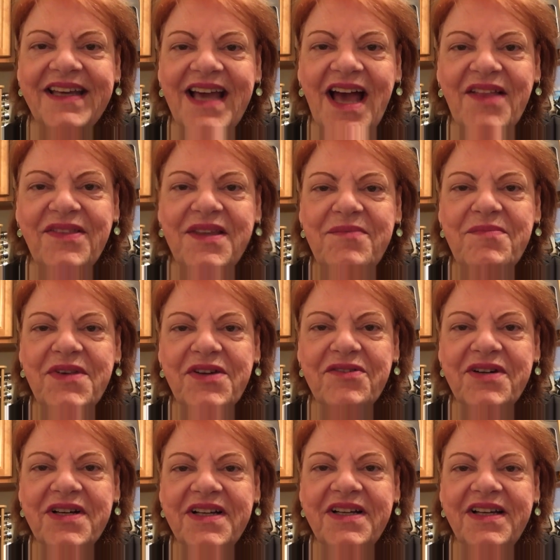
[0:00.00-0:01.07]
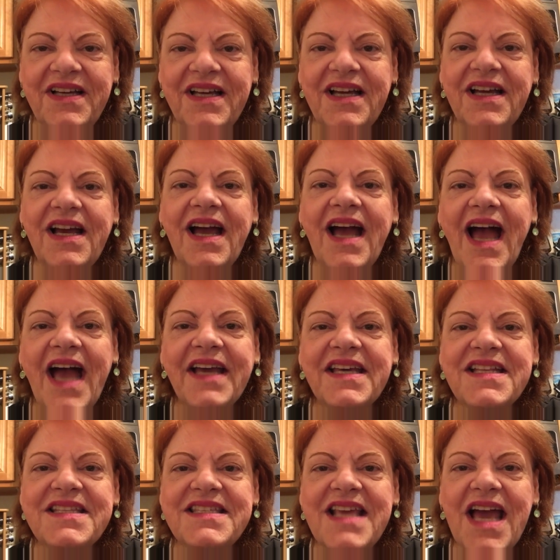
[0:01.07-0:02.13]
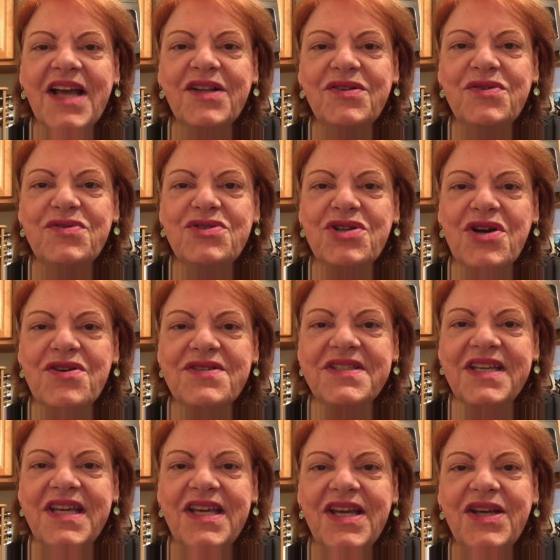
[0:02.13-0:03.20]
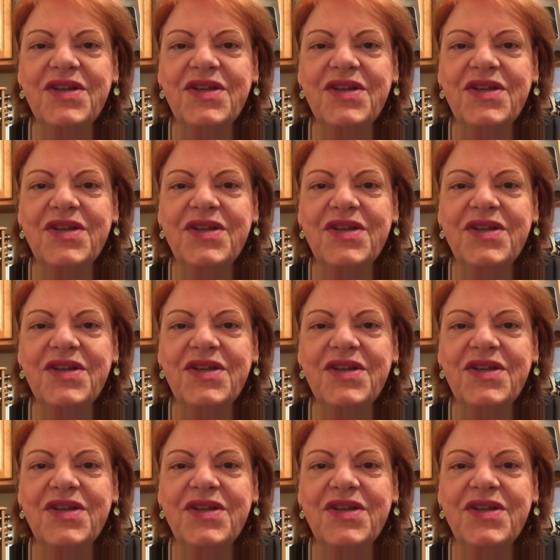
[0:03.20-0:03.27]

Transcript: Kathy Mira, Hackensack, New Jersey,